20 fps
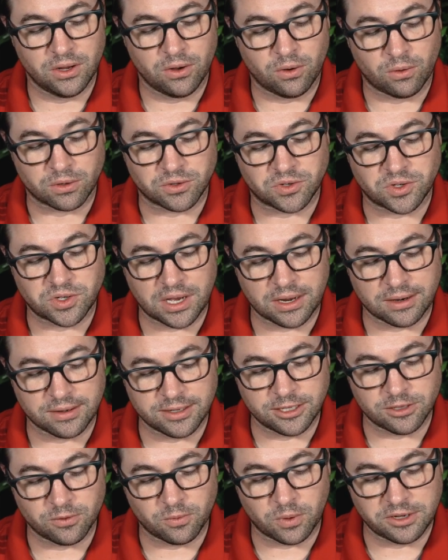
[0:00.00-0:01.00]
or settle
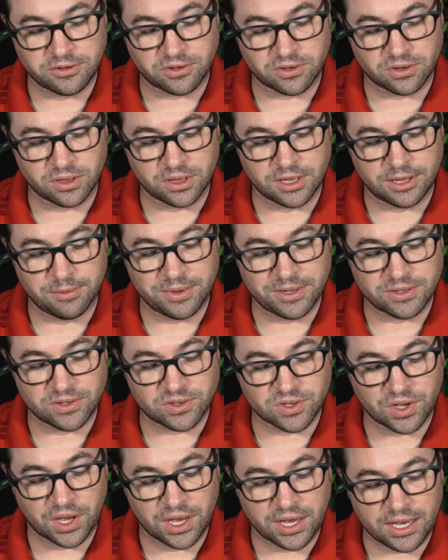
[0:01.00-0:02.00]
in the western
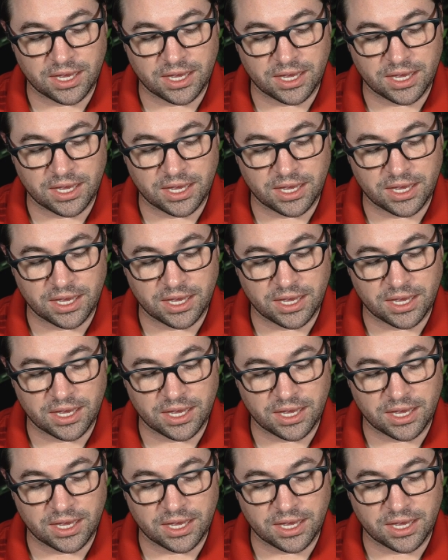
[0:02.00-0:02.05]
limits,